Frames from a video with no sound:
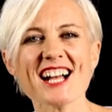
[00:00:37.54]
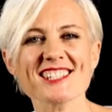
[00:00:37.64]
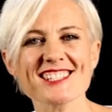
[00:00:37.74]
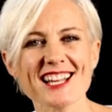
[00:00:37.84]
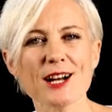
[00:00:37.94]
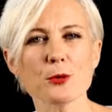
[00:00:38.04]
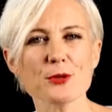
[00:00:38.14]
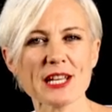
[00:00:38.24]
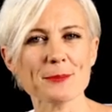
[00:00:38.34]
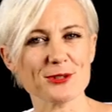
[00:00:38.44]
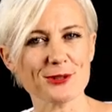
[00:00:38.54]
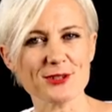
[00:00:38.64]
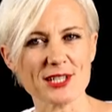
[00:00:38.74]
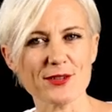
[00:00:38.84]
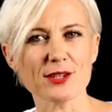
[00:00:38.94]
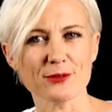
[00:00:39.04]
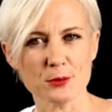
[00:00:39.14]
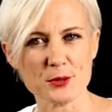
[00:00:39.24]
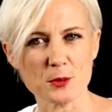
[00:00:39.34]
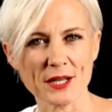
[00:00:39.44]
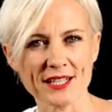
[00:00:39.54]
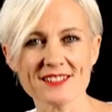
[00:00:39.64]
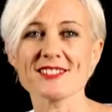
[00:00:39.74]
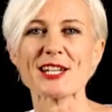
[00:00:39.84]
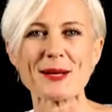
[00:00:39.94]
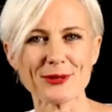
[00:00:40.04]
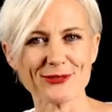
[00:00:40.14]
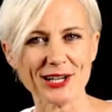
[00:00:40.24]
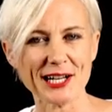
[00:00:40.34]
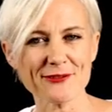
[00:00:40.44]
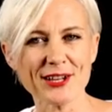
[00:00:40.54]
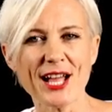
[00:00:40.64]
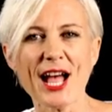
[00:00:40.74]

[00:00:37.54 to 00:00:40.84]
are Star Wars Episode 7 The Force Awakens at number 5,